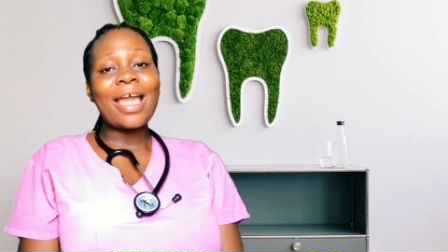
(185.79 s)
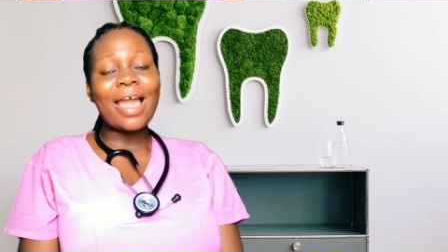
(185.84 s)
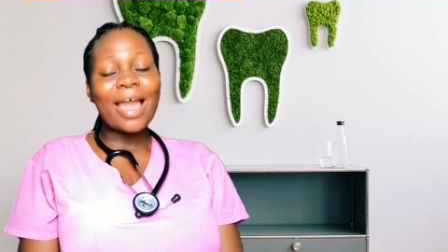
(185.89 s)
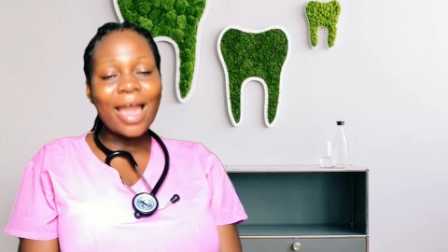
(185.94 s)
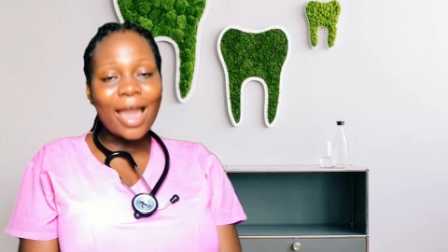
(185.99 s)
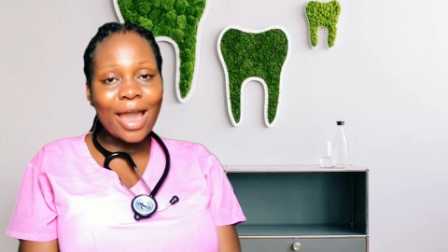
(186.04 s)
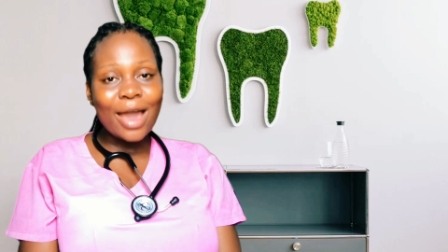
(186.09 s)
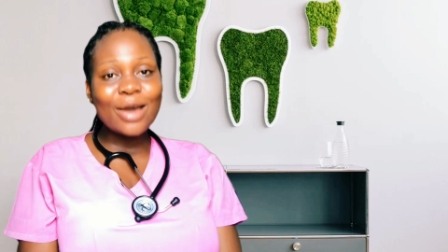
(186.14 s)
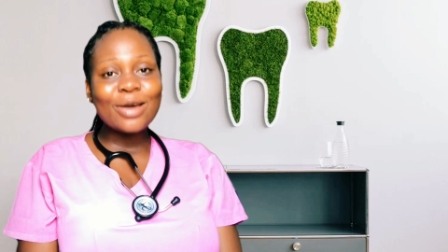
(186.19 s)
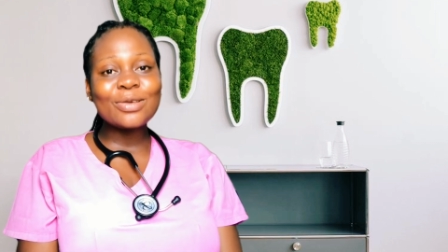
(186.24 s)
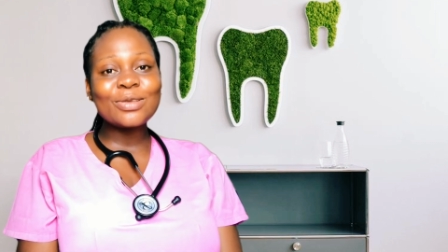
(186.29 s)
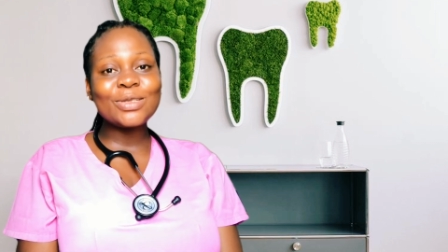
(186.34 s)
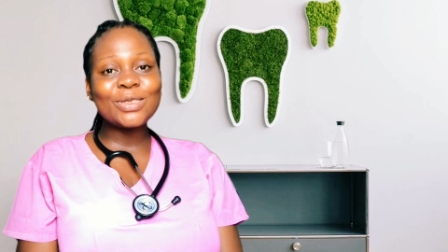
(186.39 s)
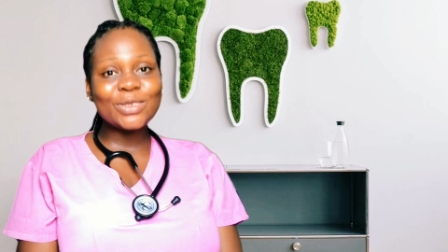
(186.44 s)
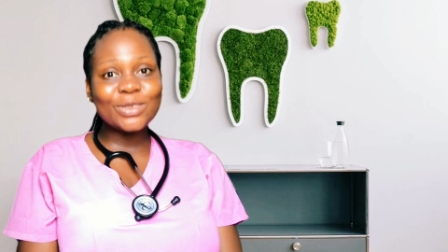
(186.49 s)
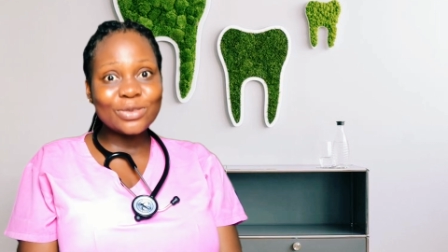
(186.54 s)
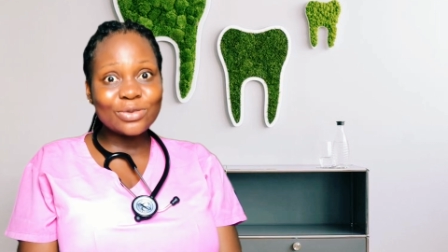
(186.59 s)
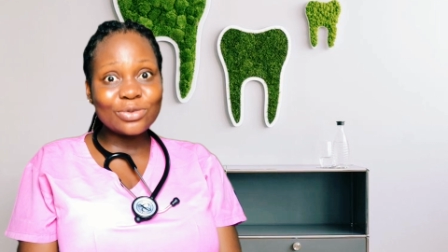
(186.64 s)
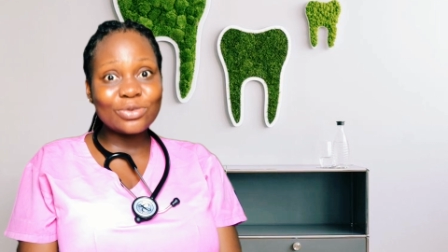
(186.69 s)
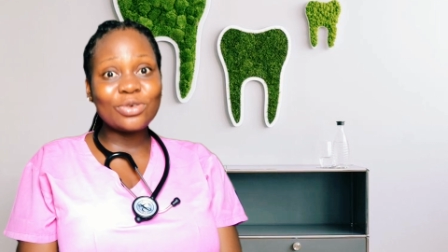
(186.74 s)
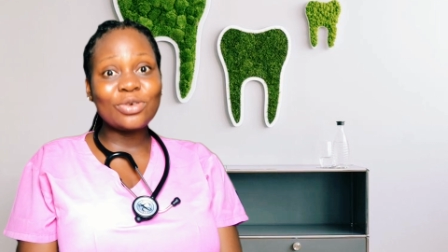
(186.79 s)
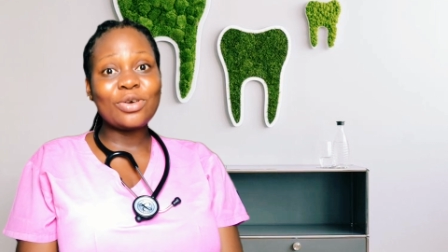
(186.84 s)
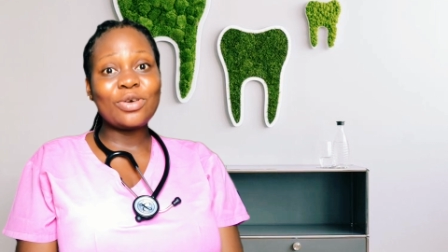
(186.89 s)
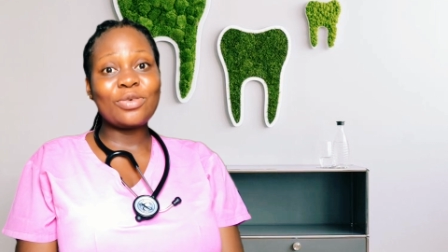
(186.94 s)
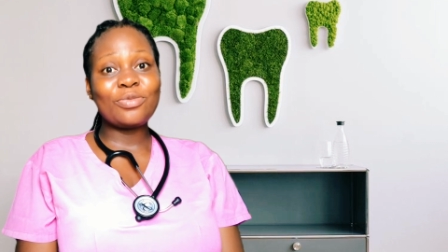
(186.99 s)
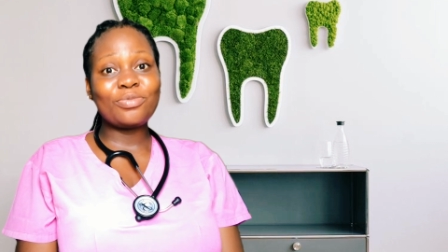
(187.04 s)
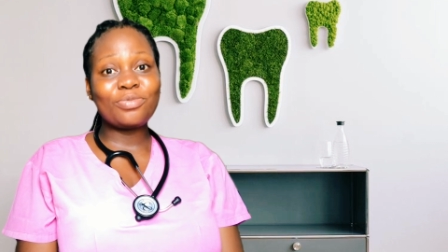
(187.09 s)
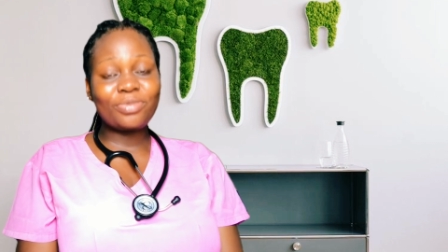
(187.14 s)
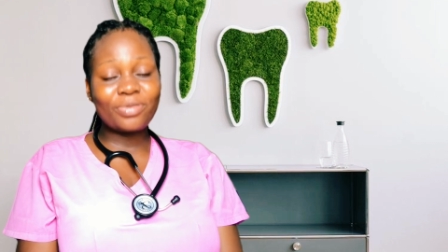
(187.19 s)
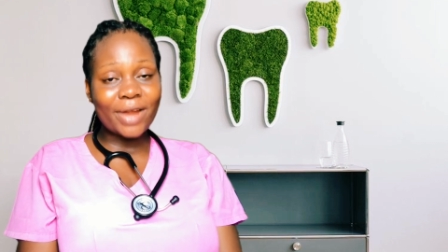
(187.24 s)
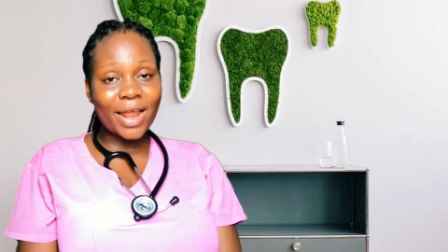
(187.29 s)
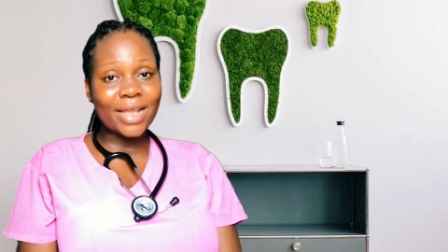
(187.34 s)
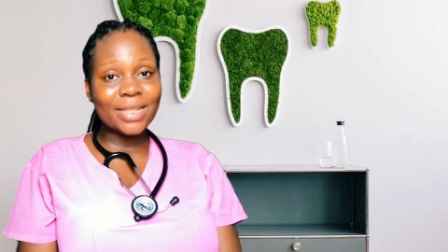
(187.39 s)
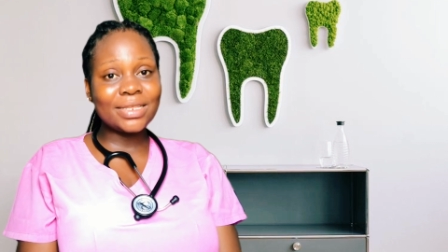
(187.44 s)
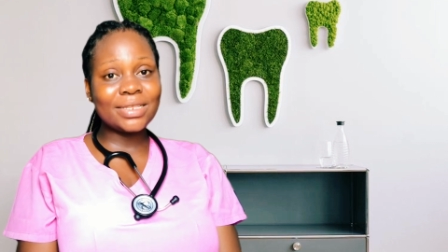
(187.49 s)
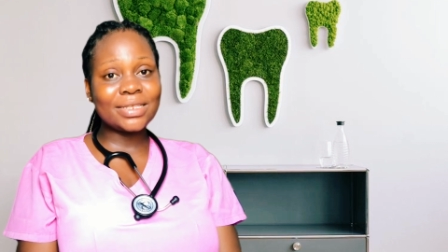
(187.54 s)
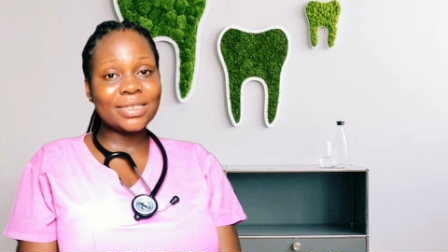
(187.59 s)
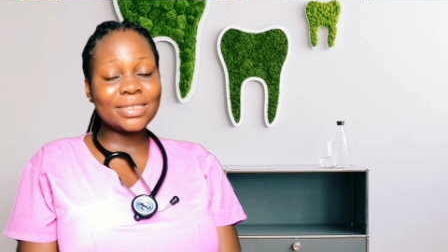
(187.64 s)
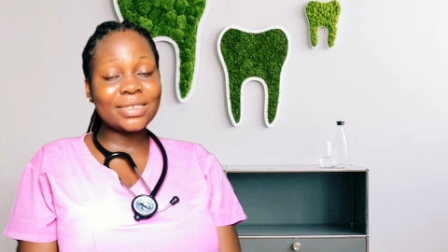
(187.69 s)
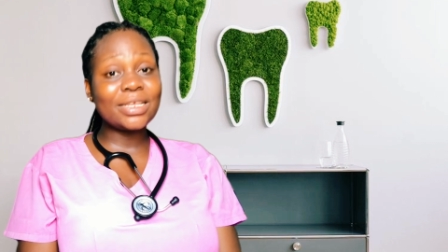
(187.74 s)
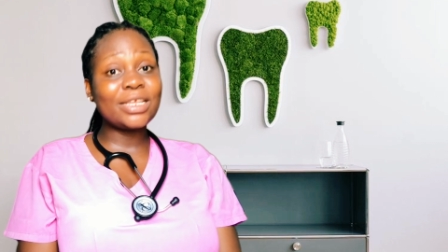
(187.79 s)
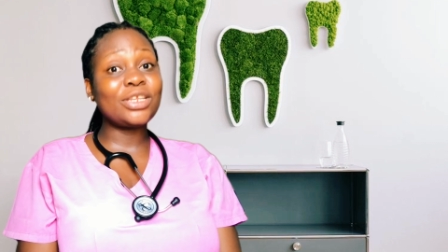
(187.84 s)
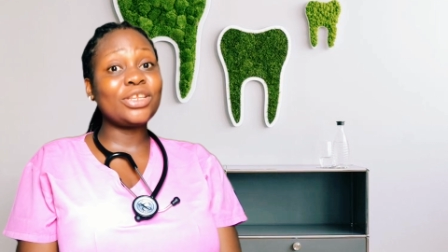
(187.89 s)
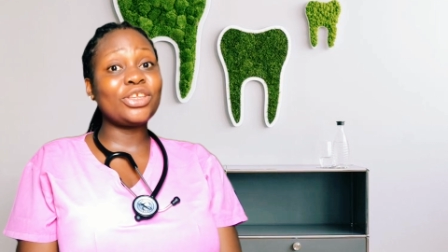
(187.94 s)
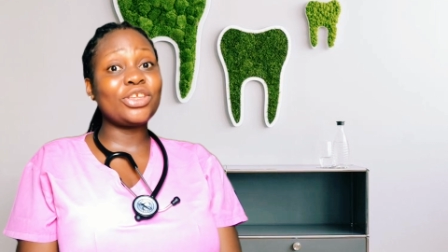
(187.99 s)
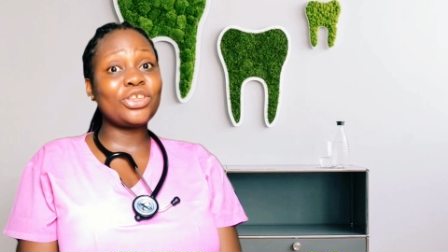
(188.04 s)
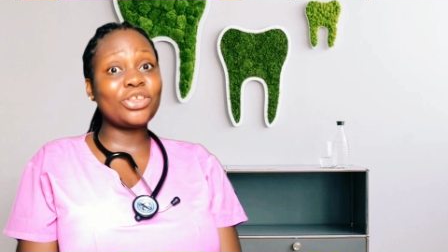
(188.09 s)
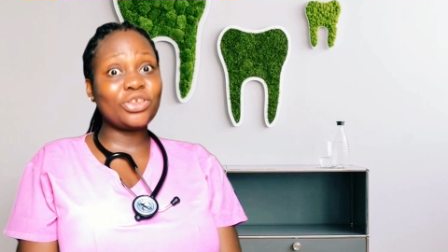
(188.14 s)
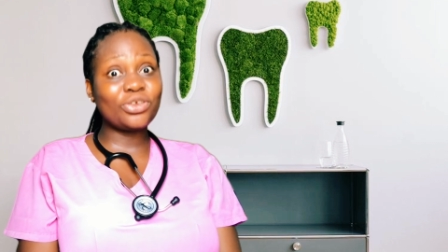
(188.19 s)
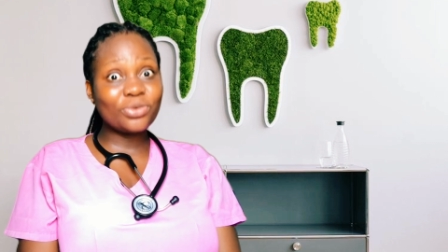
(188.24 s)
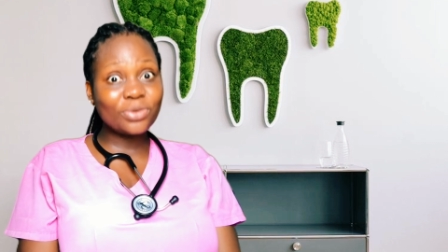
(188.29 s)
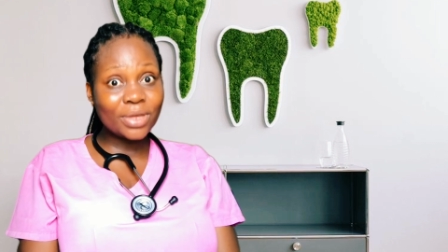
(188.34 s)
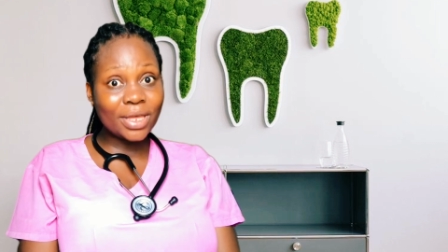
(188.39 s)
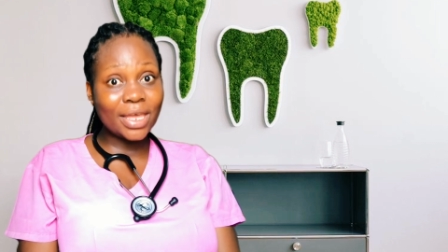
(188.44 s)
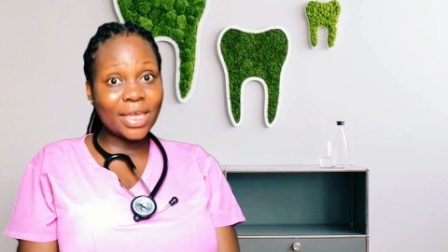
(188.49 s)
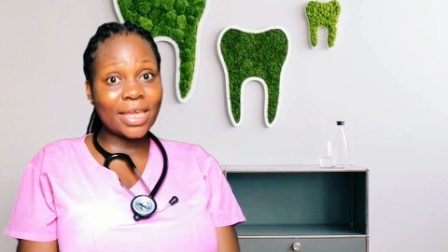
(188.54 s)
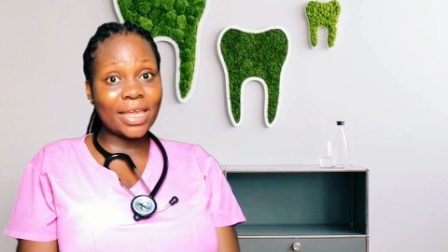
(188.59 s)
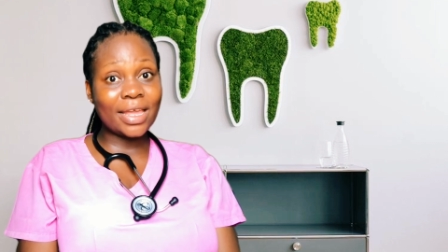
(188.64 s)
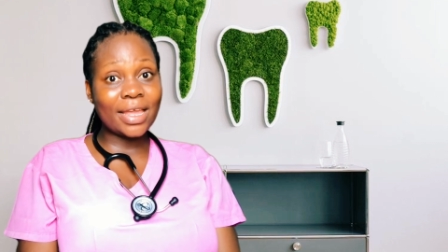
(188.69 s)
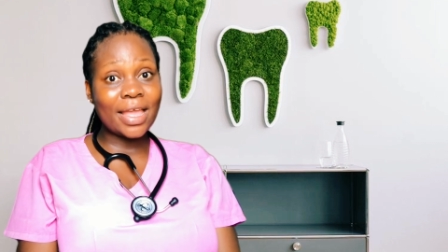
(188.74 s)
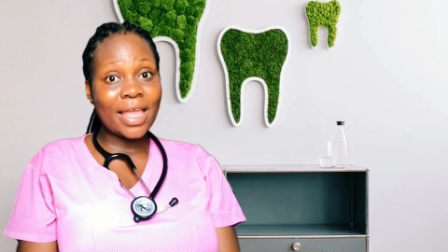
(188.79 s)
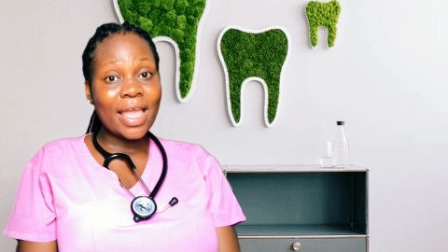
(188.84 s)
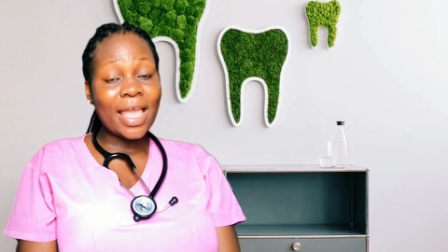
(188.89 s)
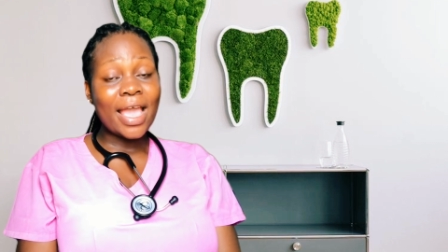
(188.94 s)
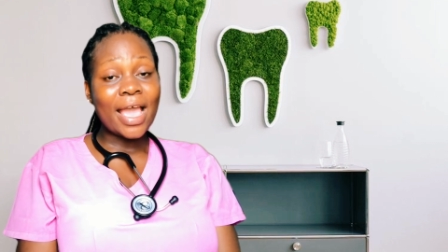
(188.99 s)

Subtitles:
how to practice in the UK